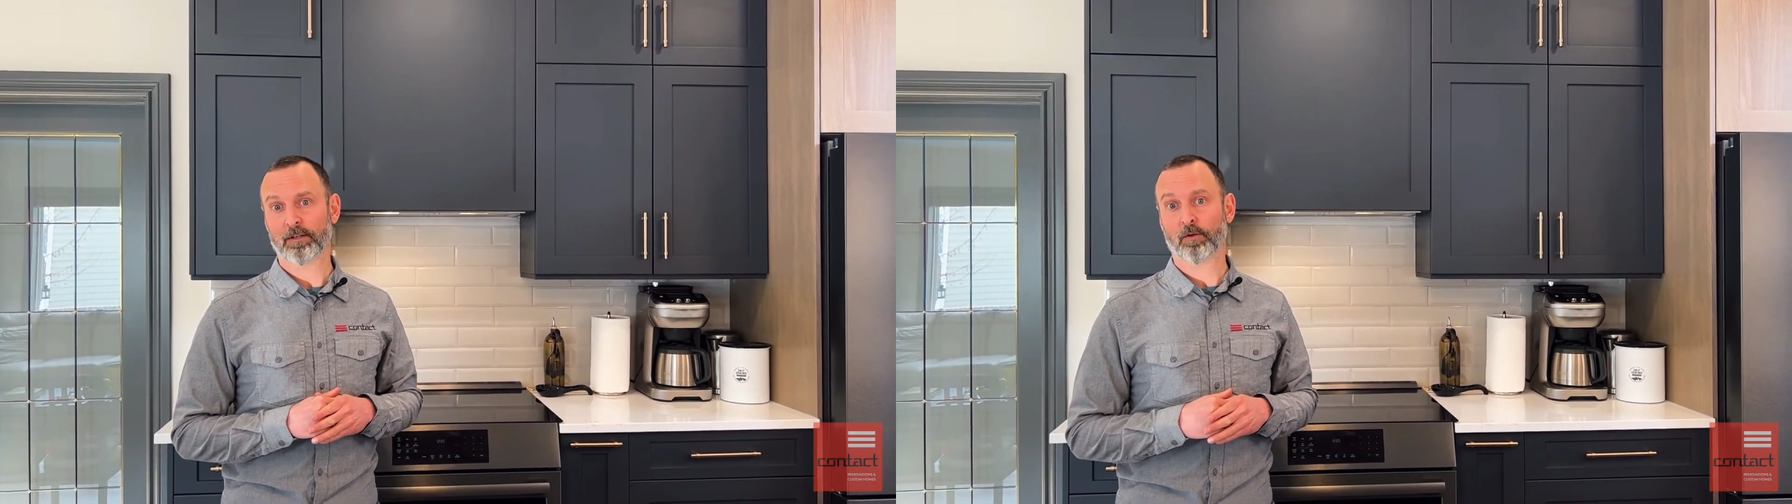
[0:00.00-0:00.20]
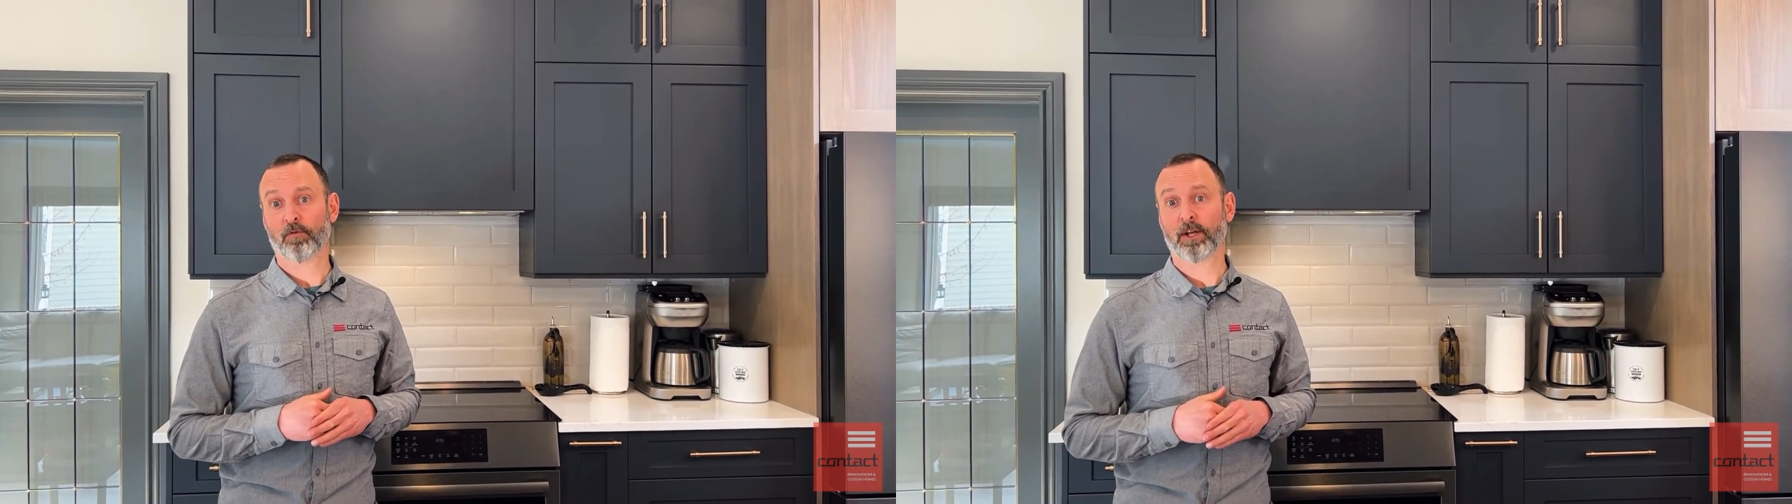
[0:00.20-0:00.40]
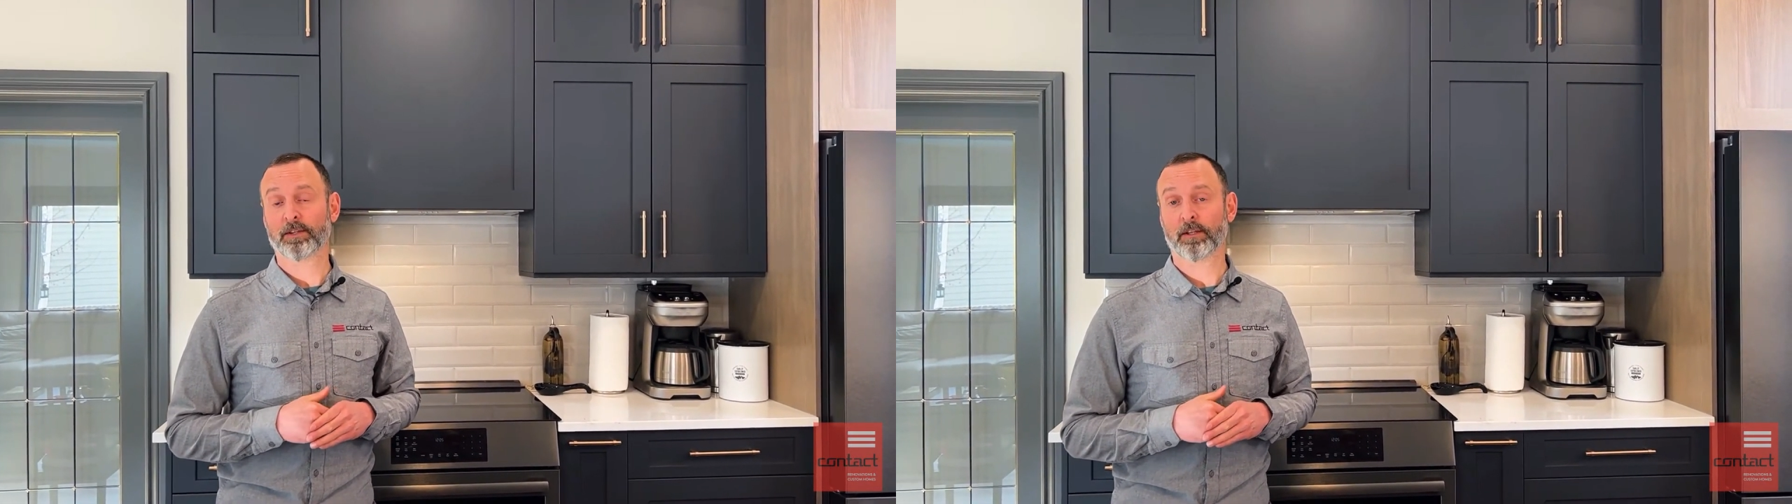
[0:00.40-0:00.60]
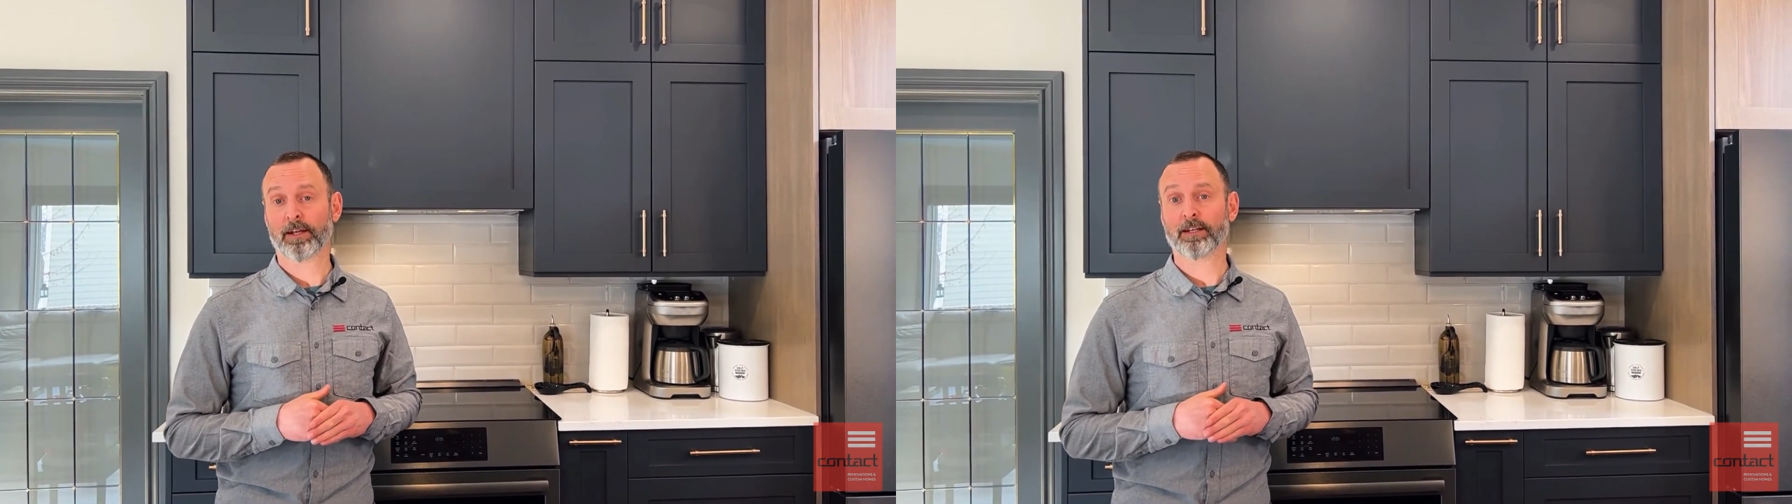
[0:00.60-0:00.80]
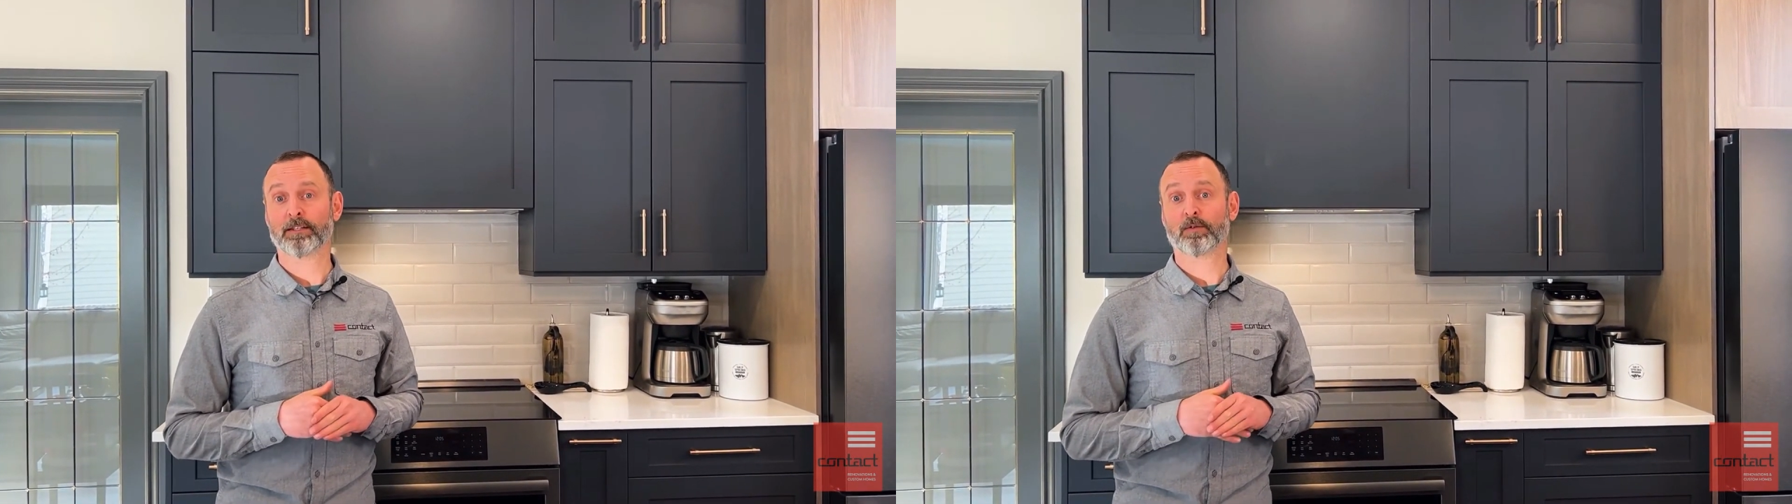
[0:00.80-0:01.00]
Don't forget to
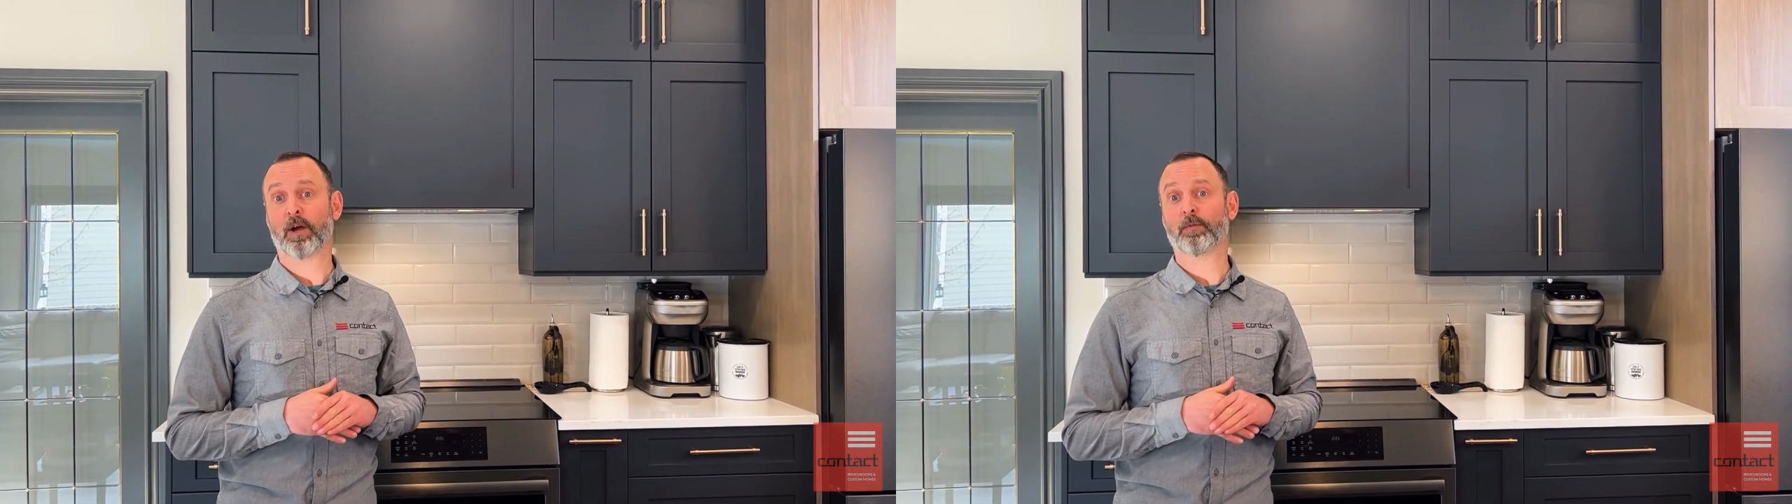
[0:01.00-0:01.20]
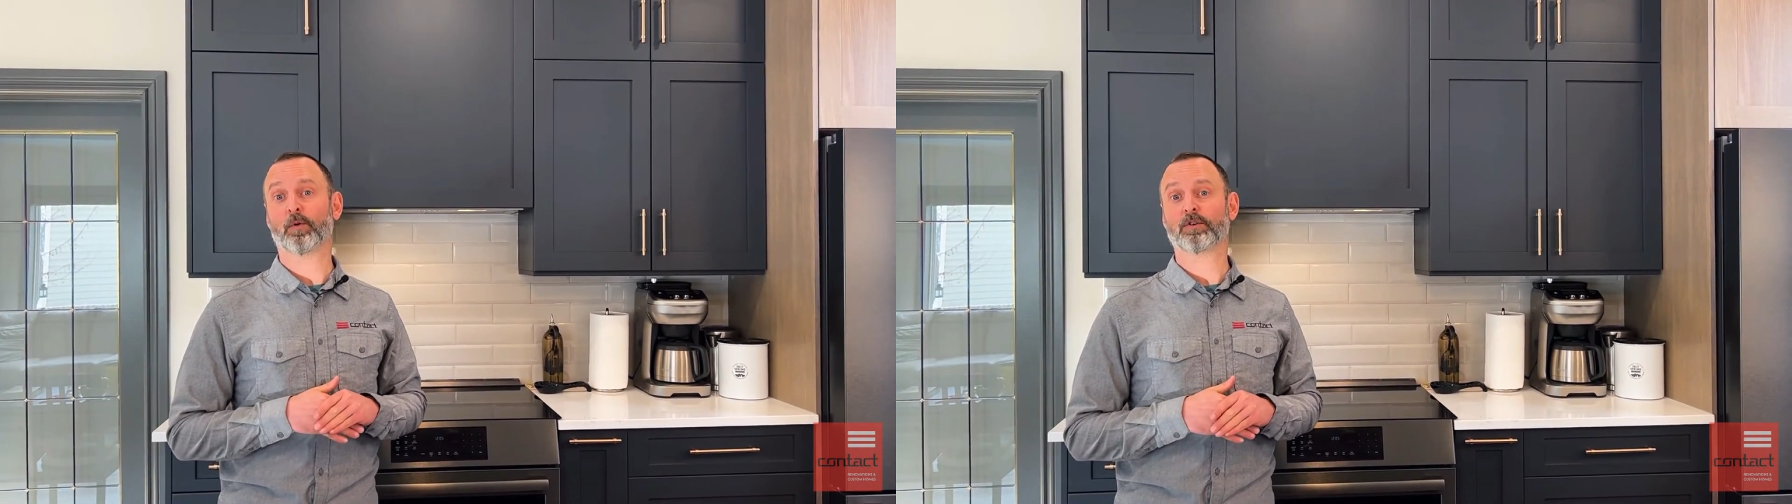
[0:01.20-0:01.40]
like and subscribe to